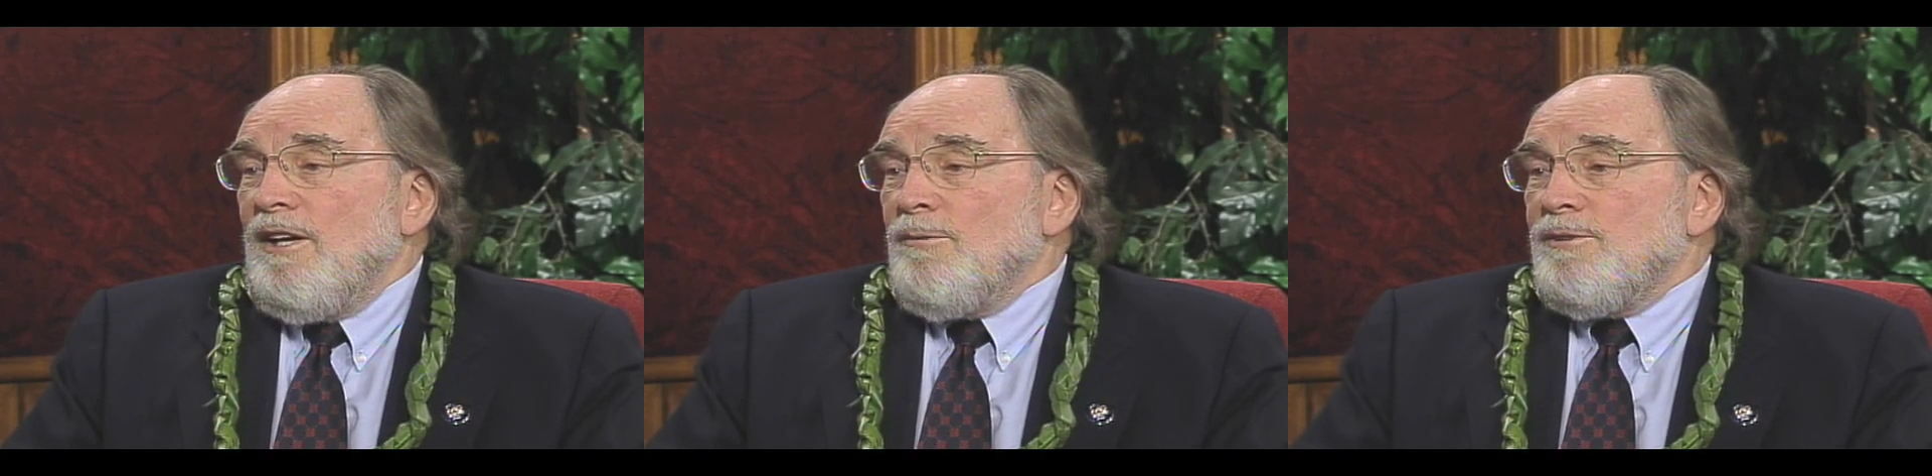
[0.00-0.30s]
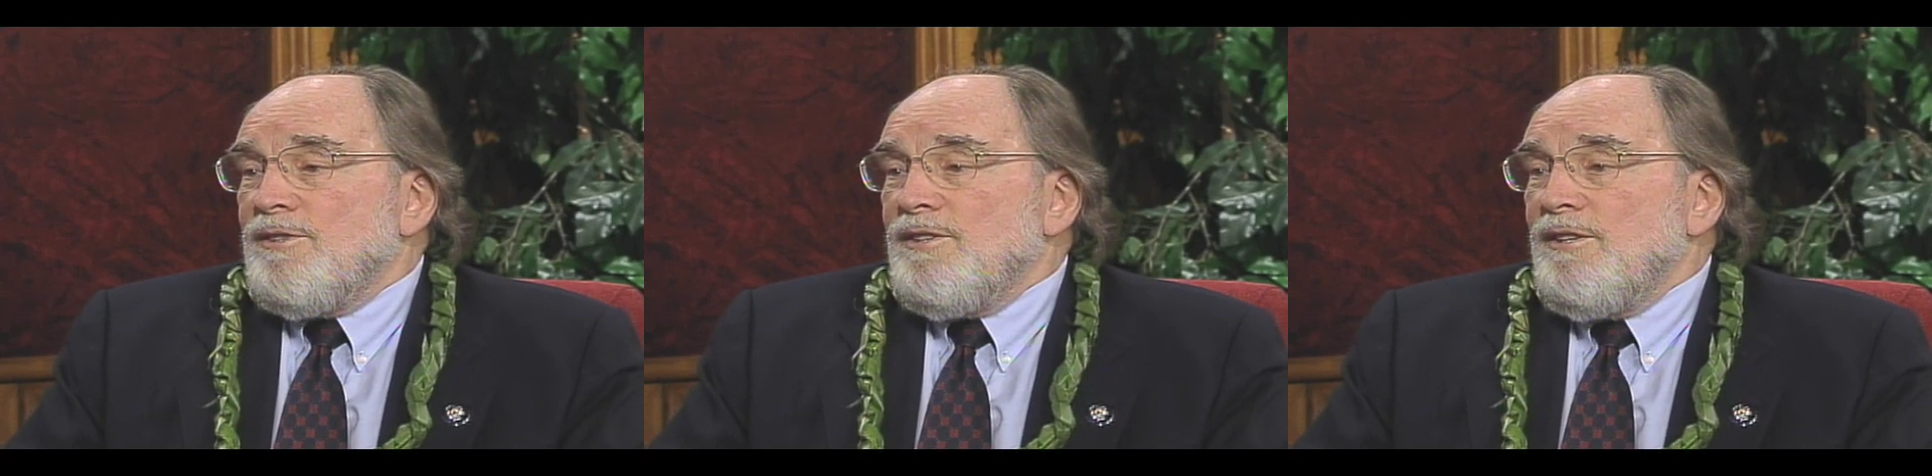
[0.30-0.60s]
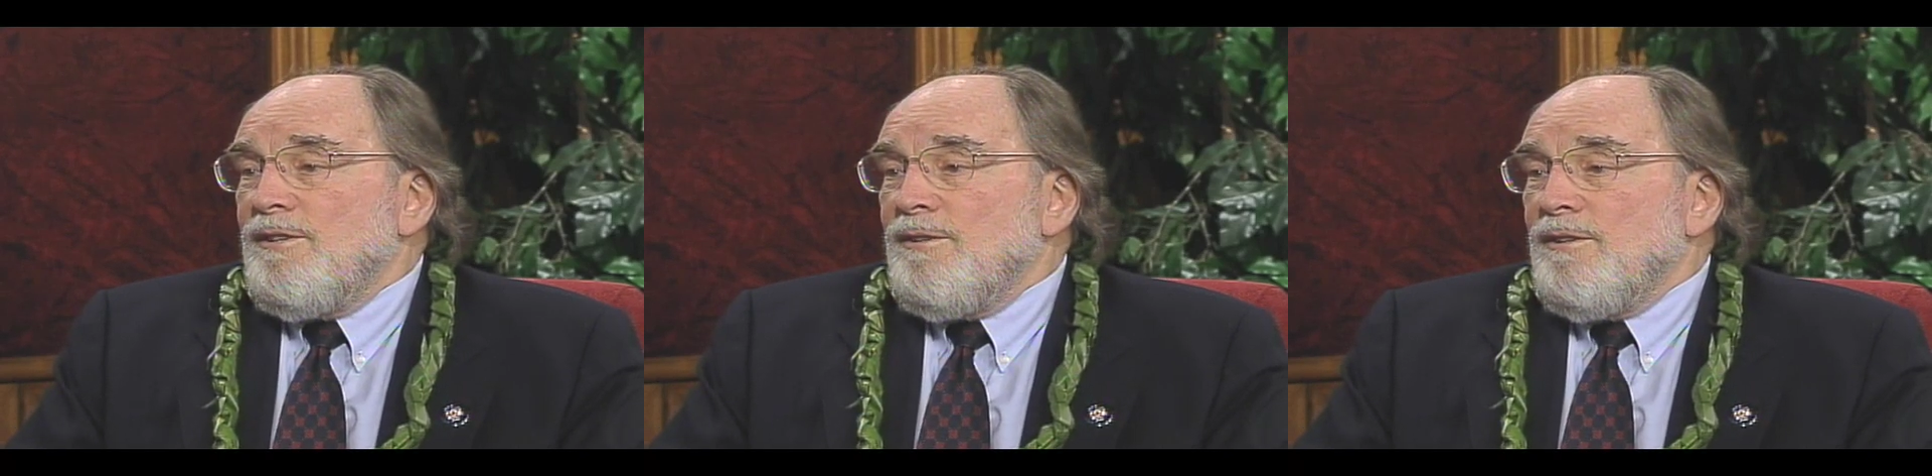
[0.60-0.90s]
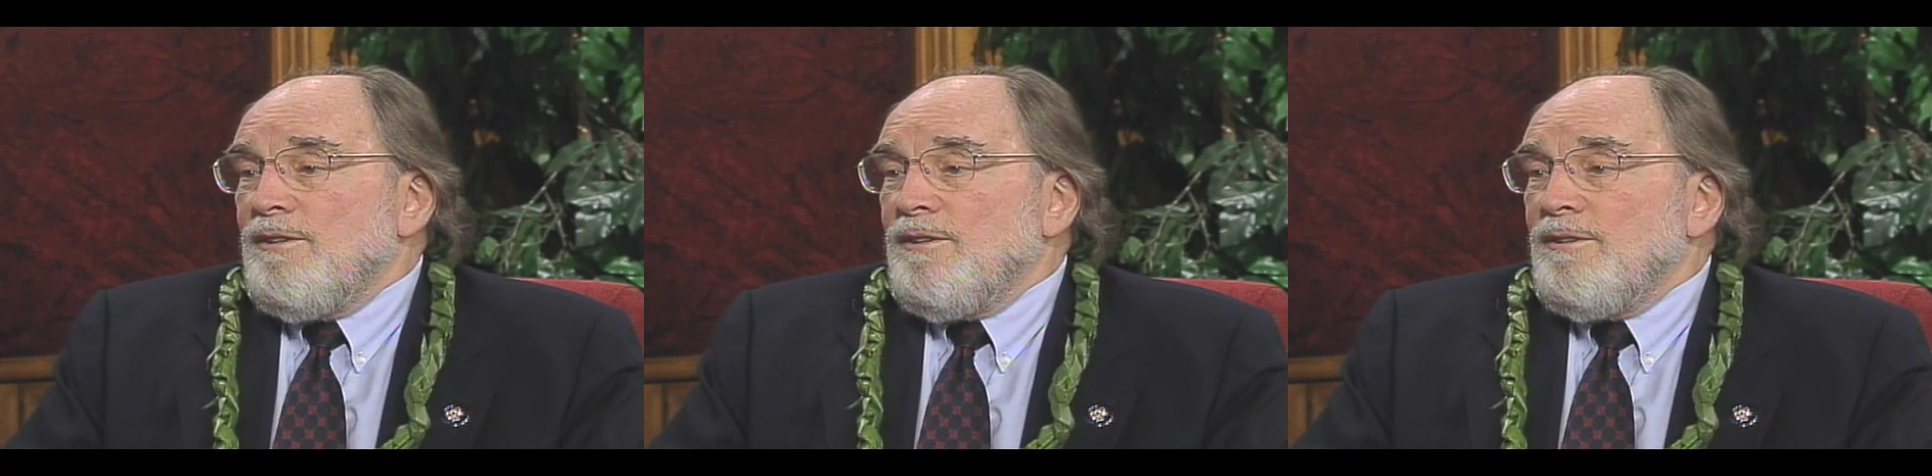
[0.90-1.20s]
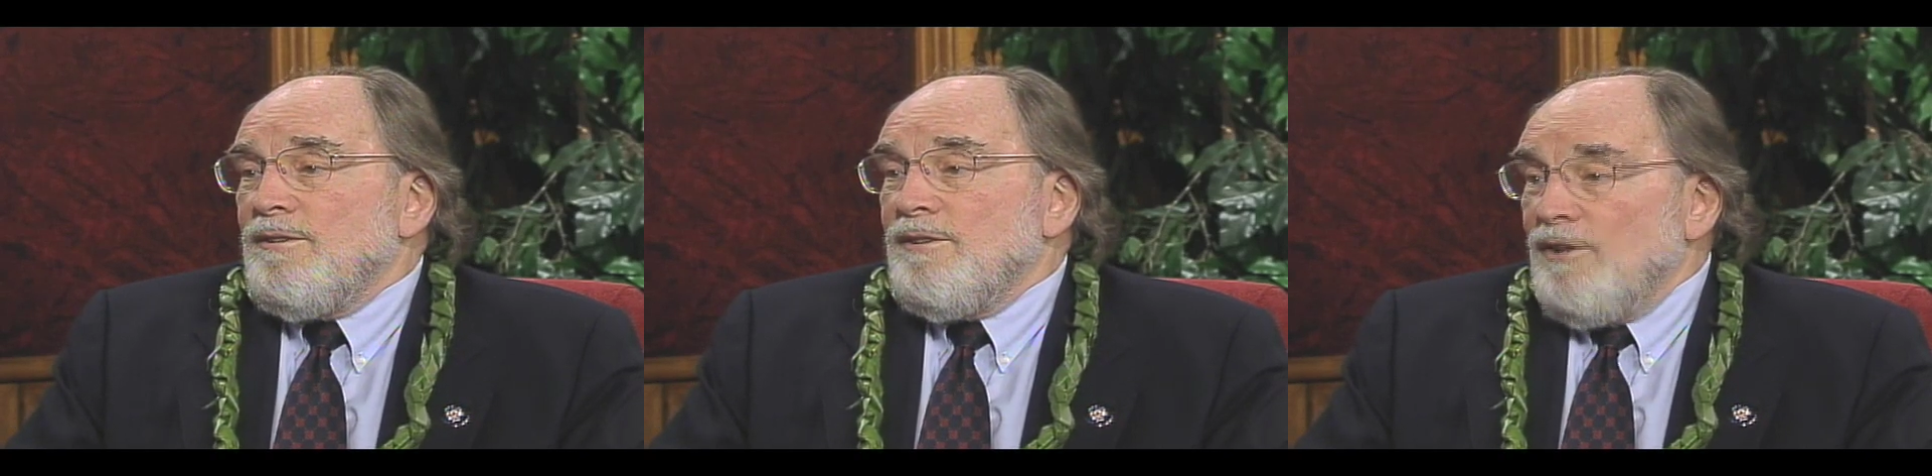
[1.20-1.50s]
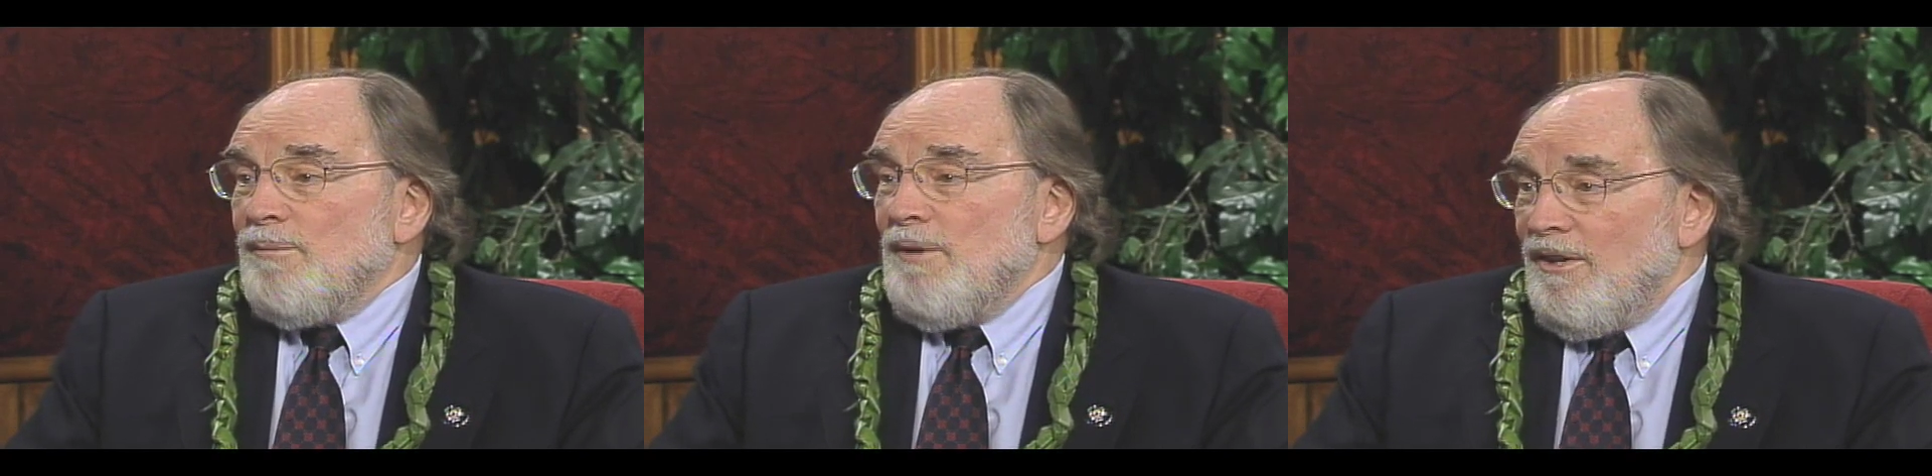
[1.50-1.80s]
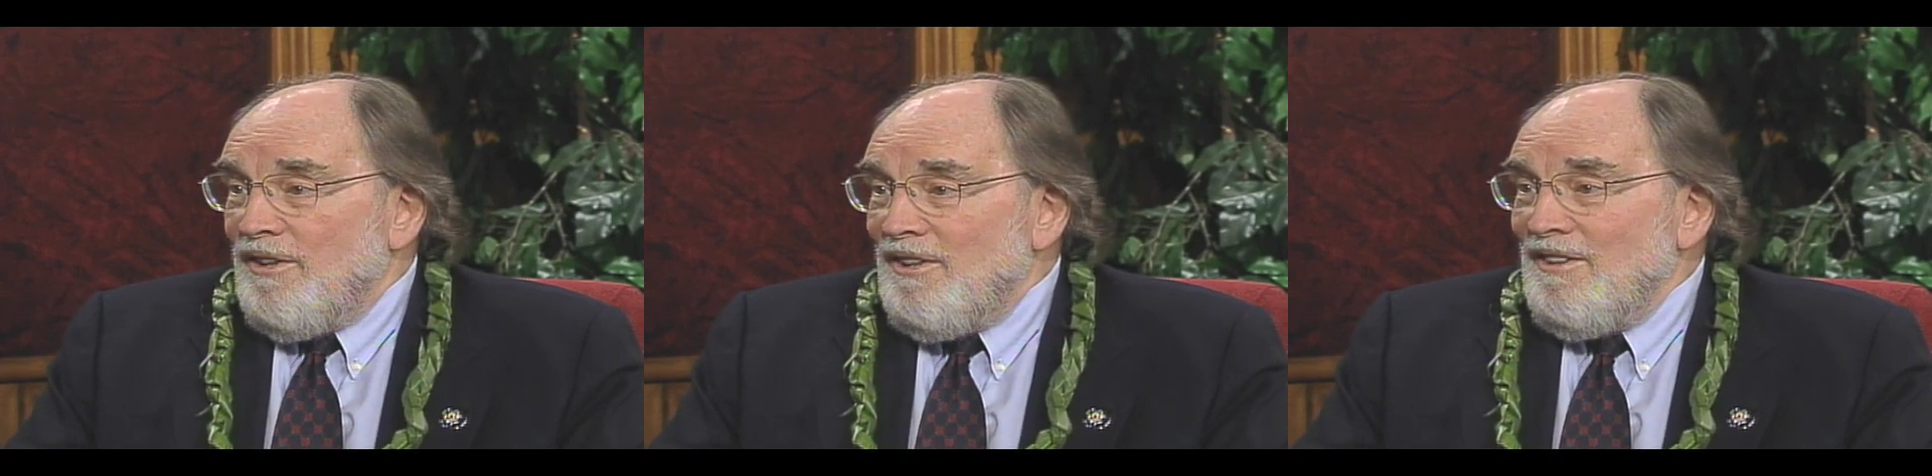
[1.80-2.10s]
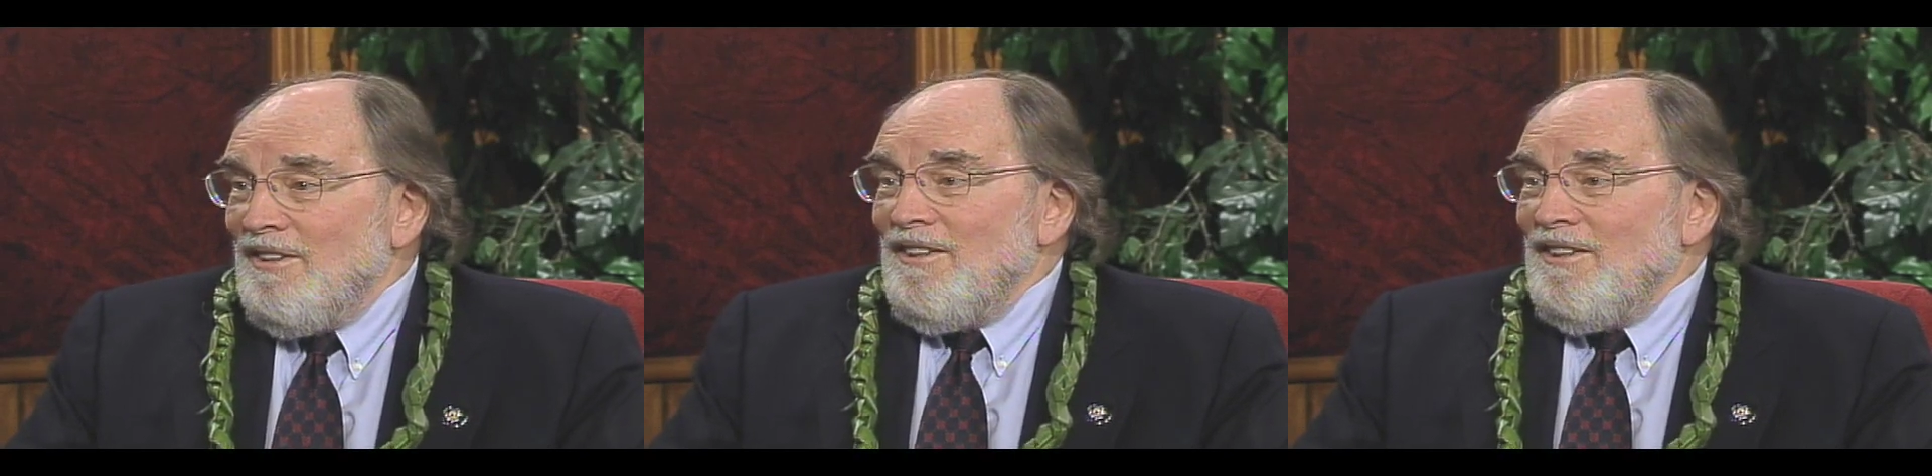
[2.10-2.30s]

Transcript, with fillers: I would see Little Barry,